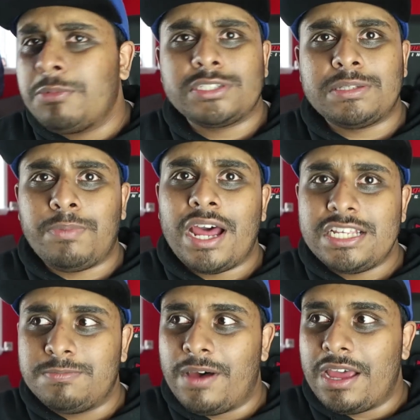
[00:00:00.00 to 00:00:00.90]
I'm not
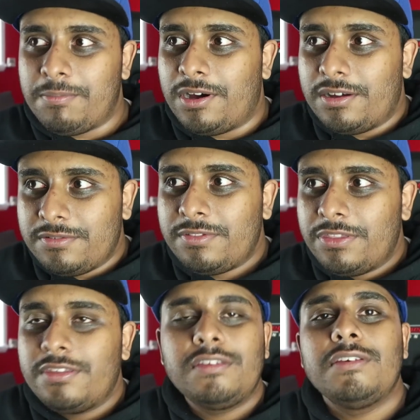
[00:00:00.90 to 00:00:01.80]
surprised by, but
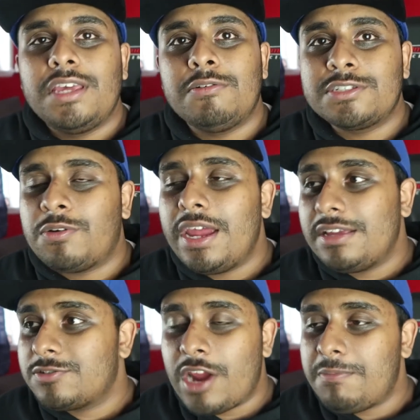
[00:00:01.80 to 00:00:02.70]
he was
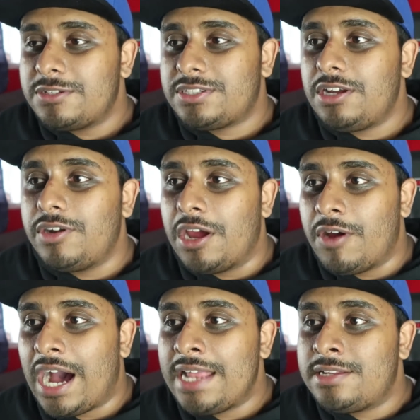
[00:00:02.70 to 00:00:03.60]
great
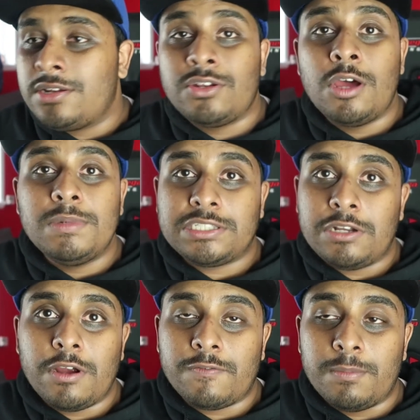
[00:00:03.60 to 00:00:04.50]
Mysterio. I didn't know
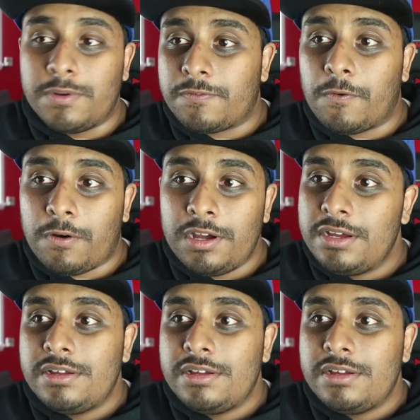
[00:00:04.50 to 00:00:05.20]
Mysterio from before.